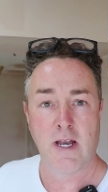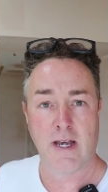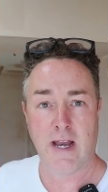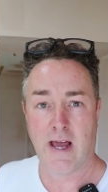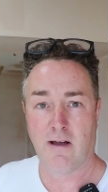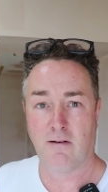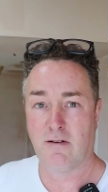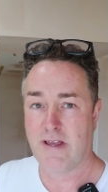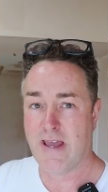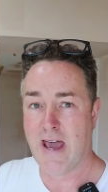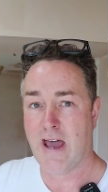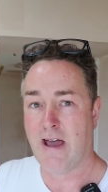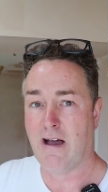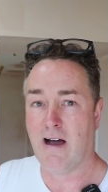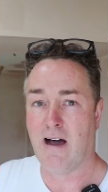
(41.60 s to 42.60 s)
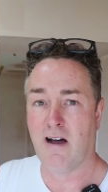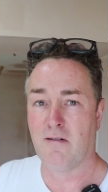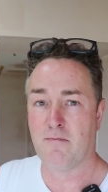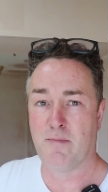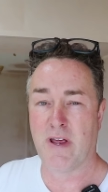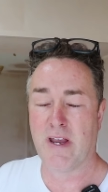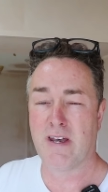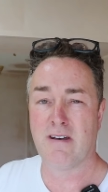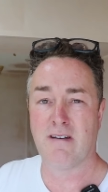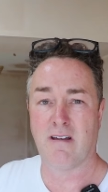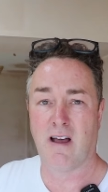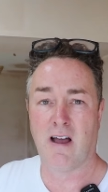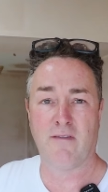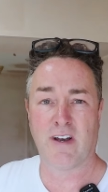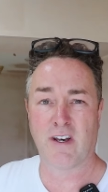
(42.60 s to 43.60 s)
Now, yeah, I've been,
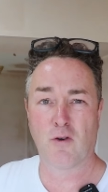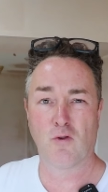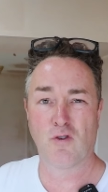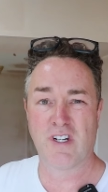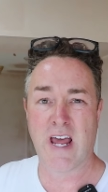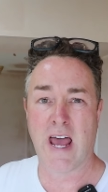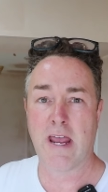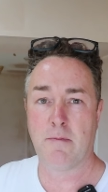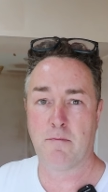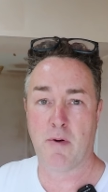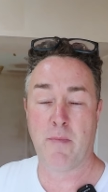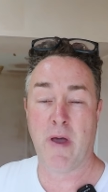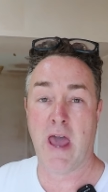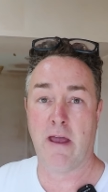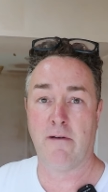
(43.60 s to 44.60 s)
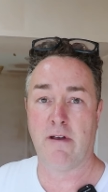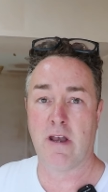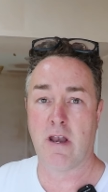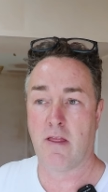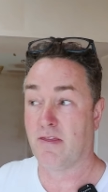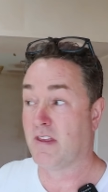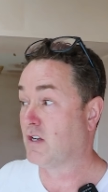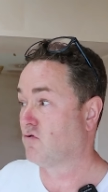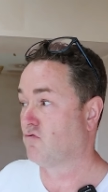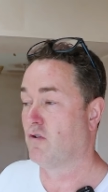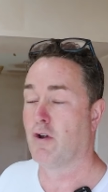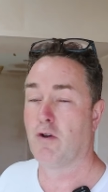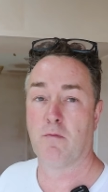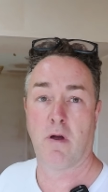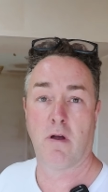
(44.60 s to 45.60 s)
I've had a good day preparing this
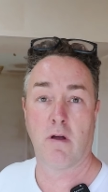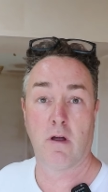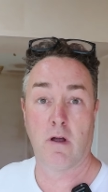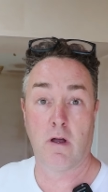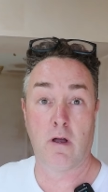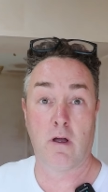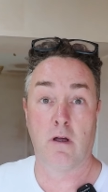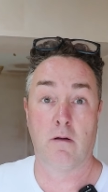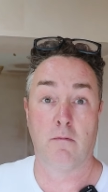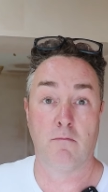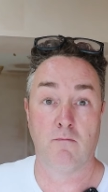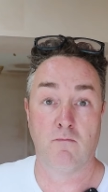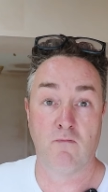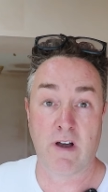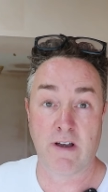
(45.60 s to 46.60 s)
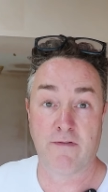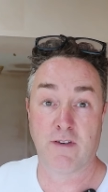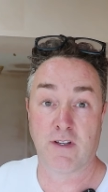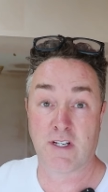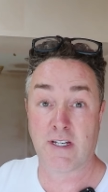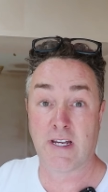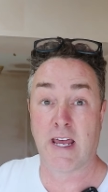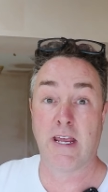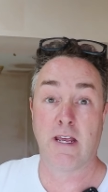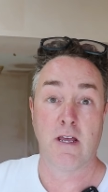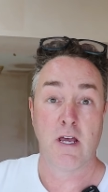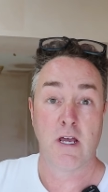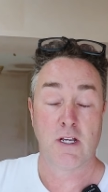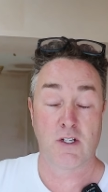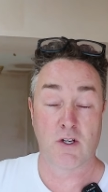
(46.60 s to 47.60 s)
room um, ready for today
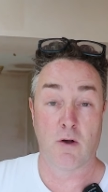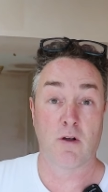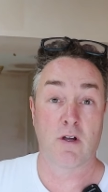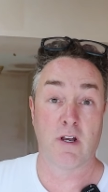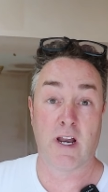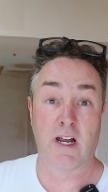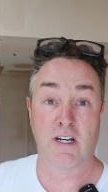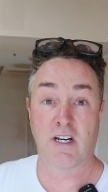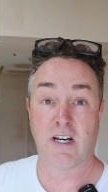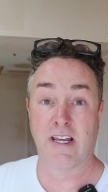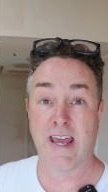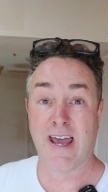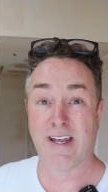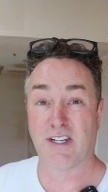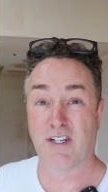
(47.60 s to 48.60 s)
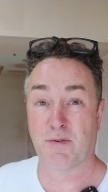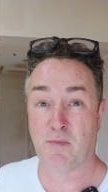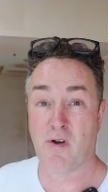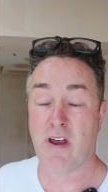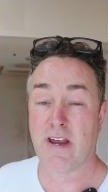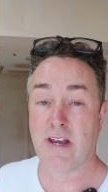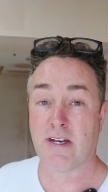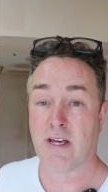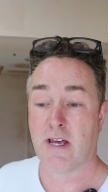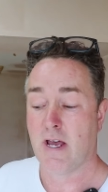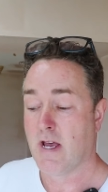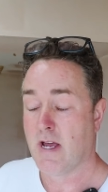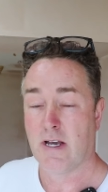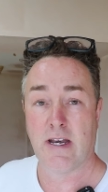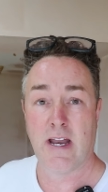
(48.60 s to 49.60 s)
so I can actually get sprayed.
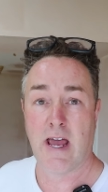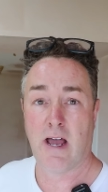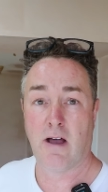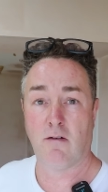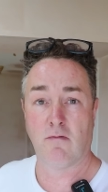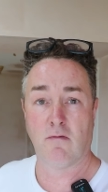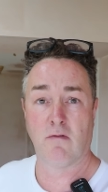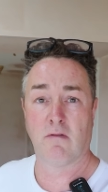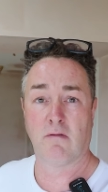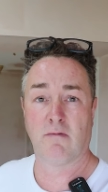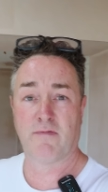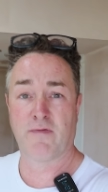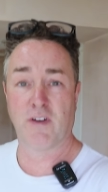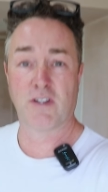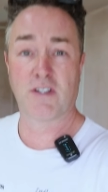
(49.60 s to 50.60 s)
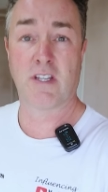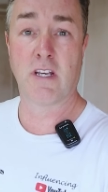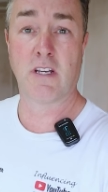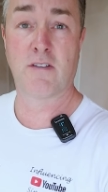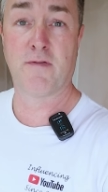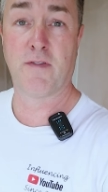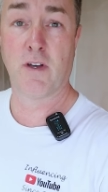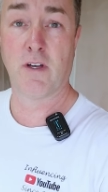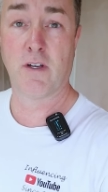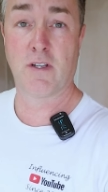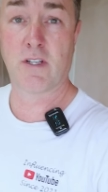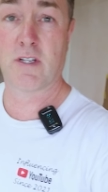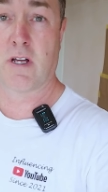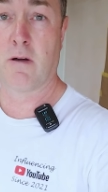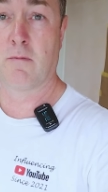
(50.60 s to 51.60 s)
Now, first things
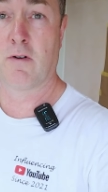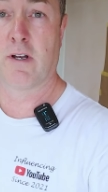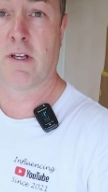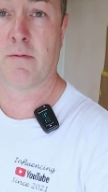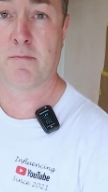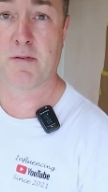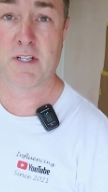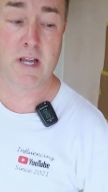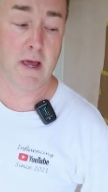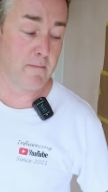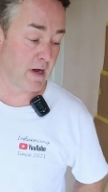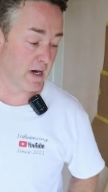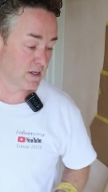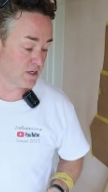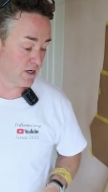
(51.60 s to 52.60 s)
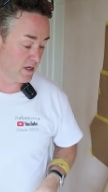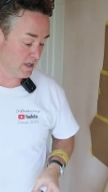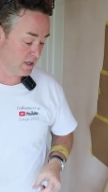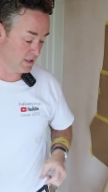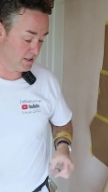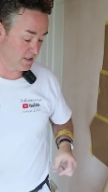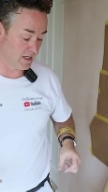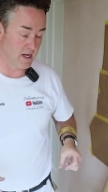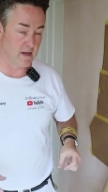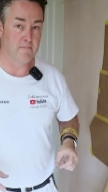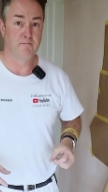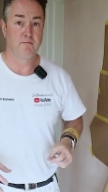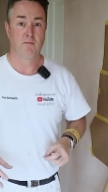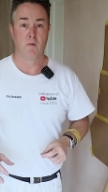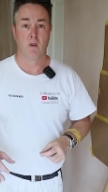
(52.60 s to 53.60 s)
first, I'm gonna step back so you can see.
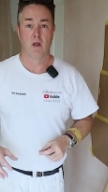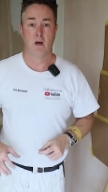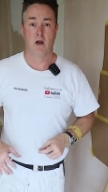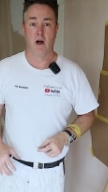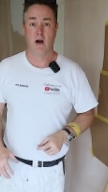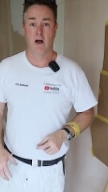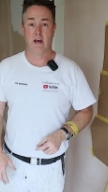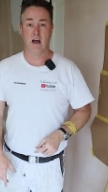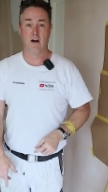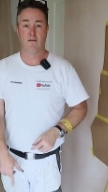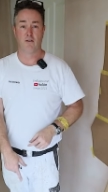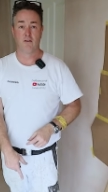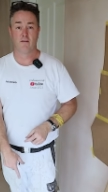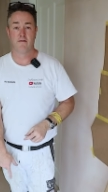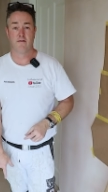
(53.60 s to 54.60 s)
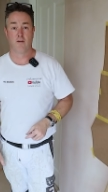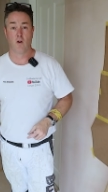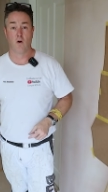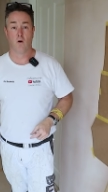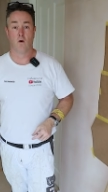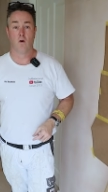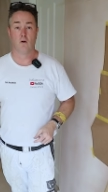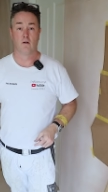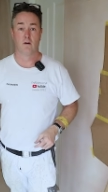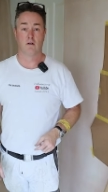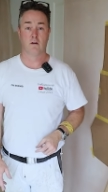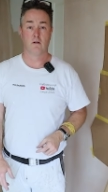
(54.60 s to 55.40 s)
I have on the floor